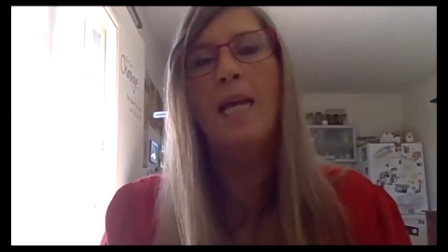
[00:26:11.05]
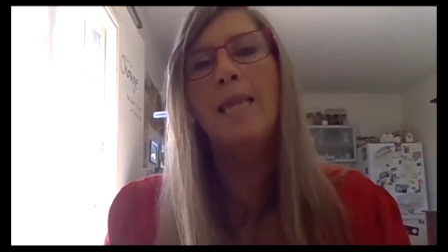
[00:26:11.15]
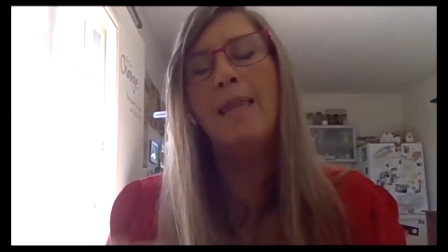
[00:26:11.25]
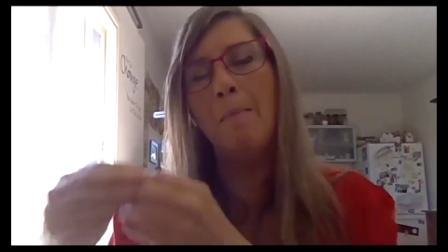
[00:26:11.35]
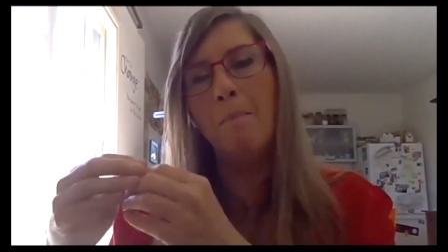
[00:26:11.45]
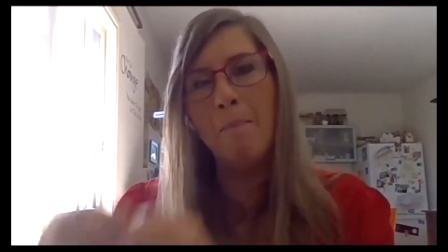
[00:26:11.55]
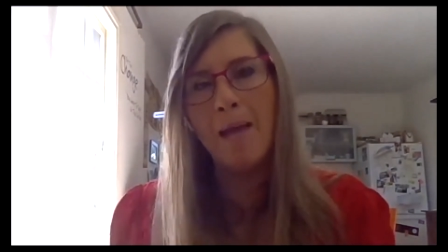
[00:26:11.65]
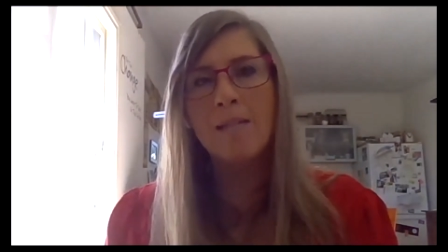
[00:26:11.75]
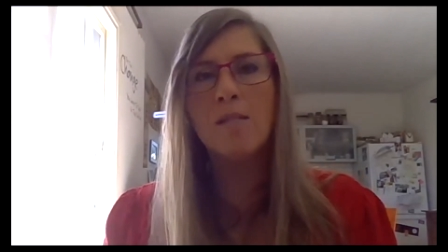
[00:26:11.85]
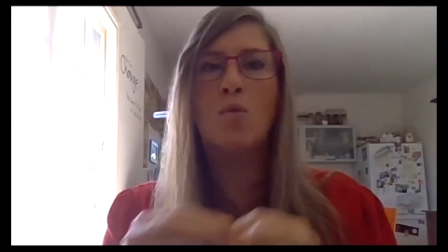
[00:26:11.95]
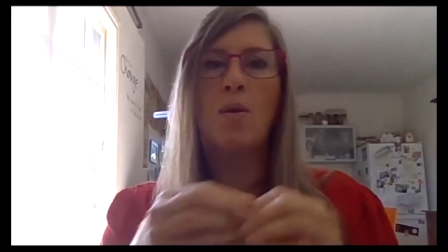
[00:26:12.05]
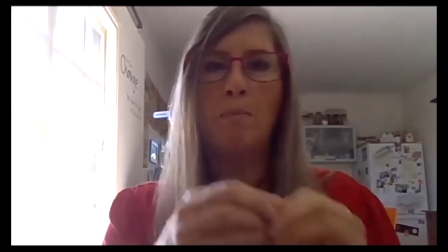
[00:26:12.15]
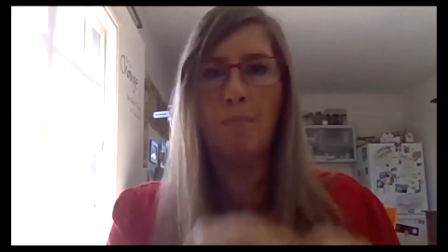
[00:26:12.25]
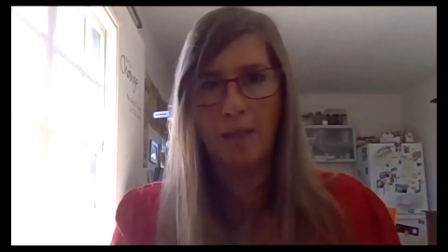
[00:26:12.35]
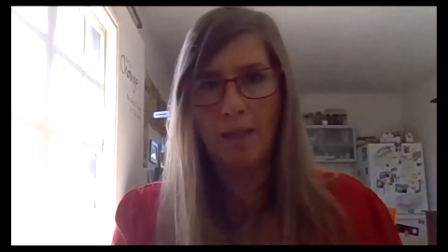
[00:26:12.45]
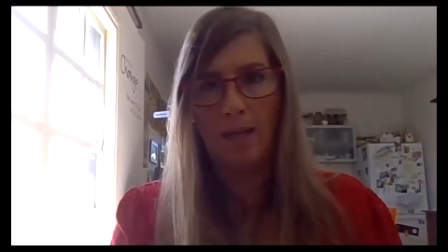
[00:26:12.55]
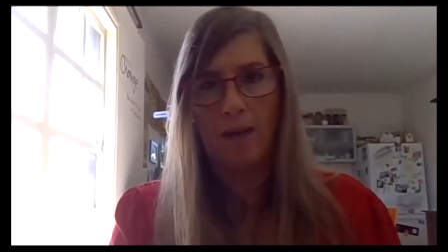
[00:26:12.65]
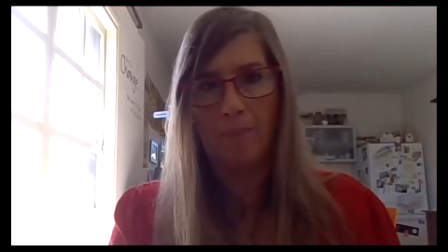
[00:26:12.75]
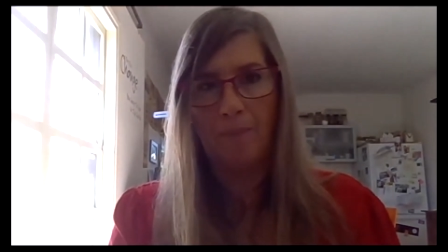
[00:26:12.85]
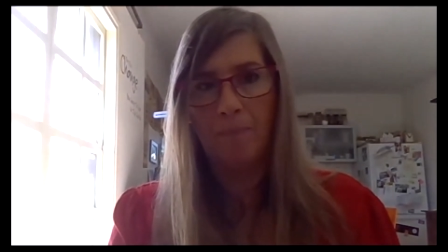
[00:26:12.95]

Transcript: the mainstream media,